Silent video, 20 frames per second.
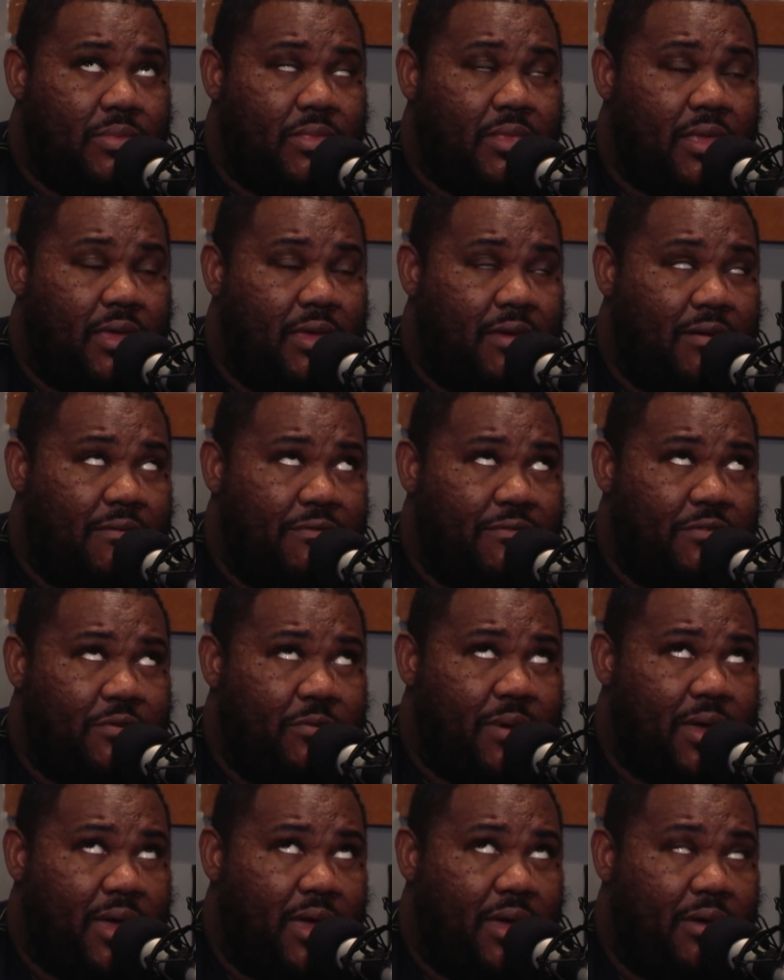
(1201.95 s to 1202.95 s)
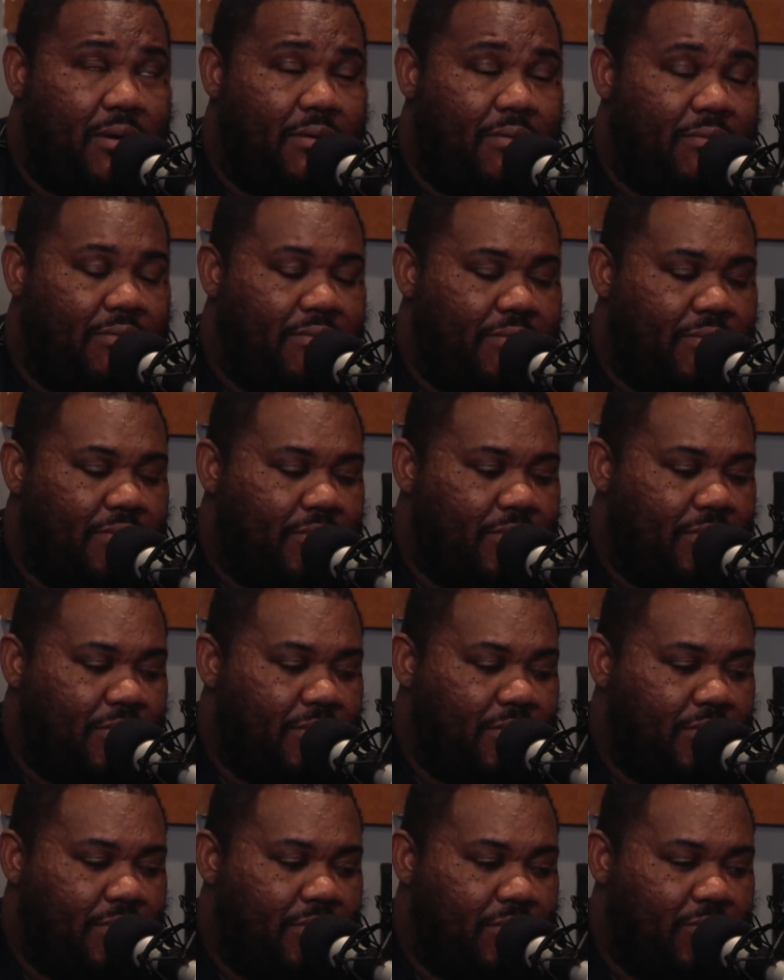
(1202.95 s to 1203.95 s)
if you have
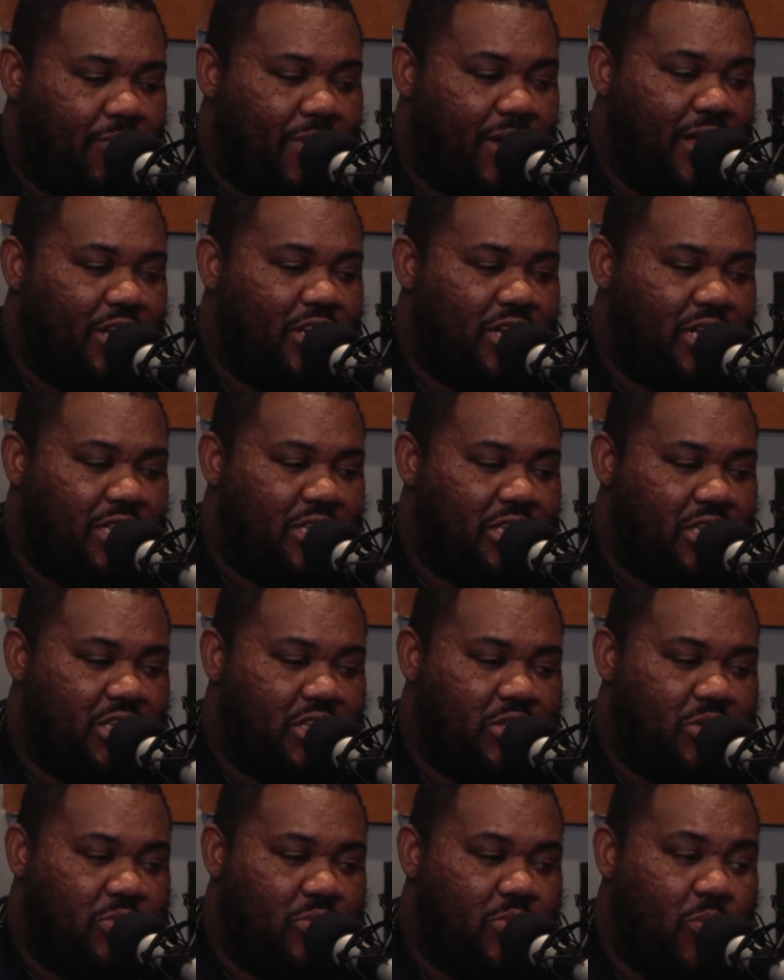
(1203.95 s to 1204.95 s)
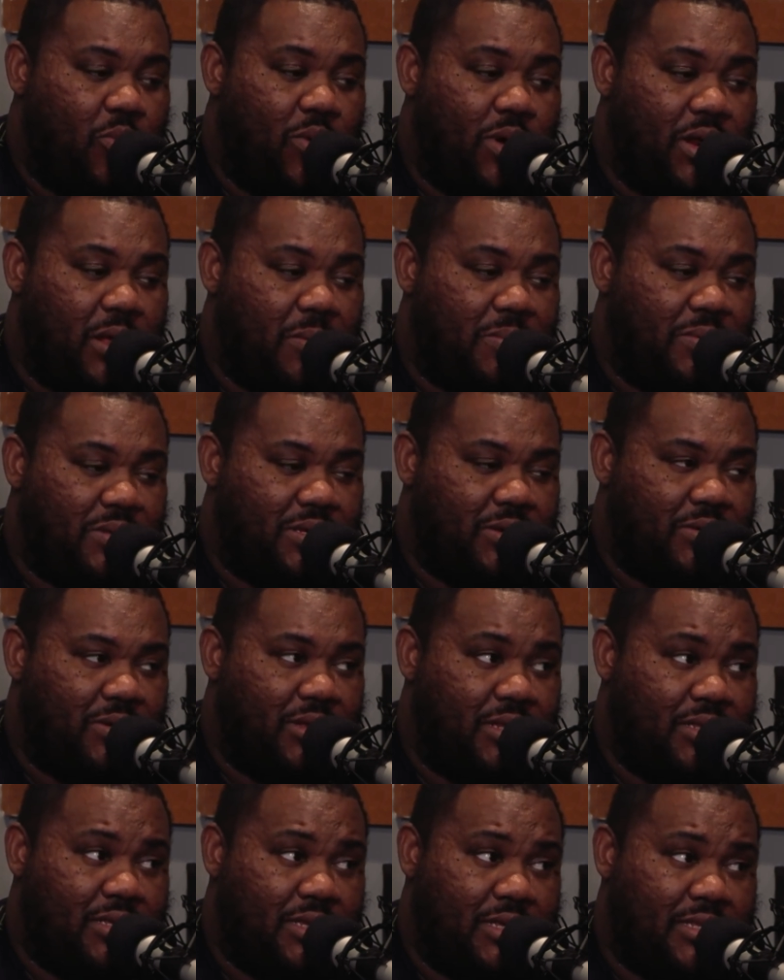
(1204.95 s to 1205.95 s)
Ryan Johnson just do one episode
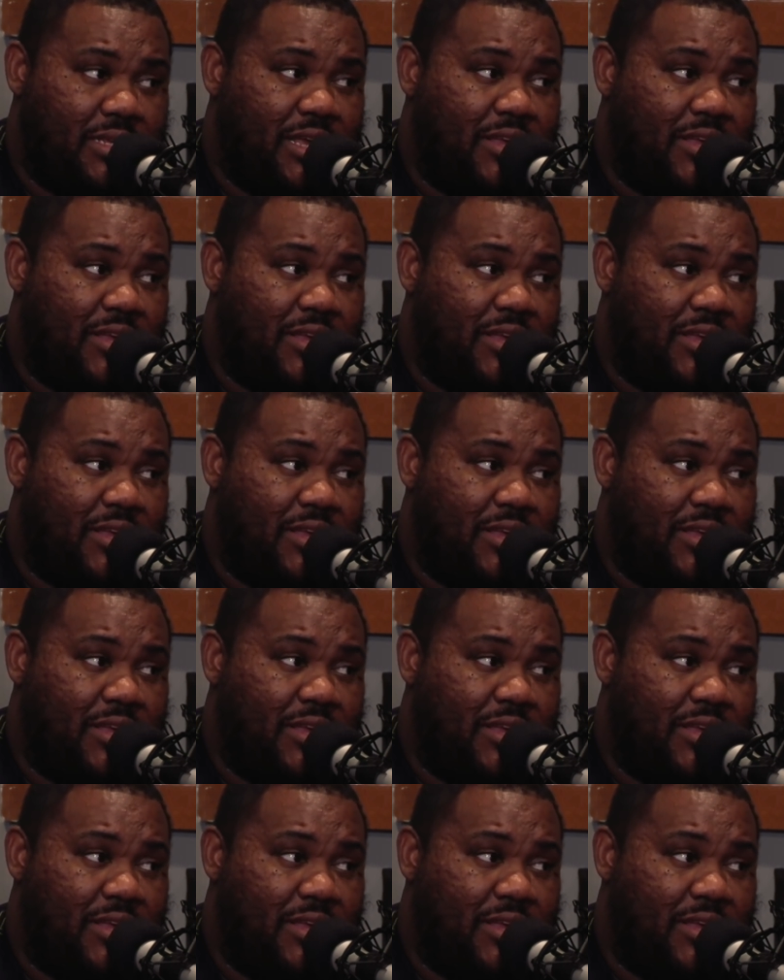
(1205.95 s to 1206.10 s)
and a success,